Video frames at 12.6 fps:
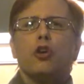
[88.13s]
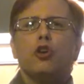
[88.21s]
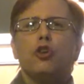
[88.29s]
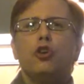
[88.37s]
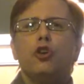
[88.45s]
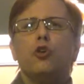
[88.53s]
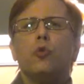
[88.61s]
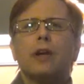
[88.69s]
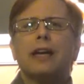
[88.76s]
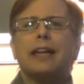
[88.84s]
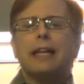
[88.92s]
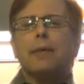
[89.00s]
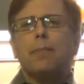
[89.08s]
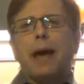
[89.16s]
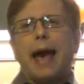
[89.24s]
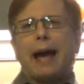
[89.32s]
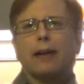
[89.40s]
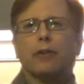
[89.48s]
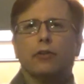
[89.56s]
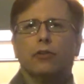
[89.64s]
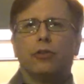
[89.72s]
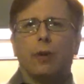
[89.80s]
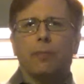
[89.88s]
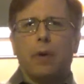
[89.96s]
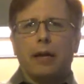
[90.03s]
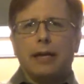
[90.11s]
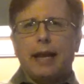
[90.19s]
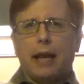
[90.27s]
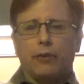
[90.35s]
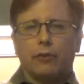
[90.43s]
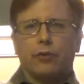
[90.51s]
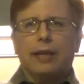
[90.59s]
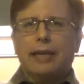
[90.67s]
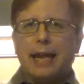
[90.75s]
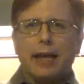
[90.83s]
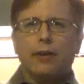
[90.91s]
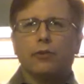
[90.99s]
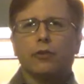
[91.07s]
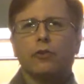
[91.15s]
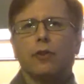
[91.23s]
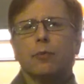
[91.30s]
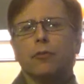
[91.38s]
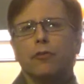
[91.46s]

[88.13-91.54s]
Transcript: you can impact somebody else. And again, this is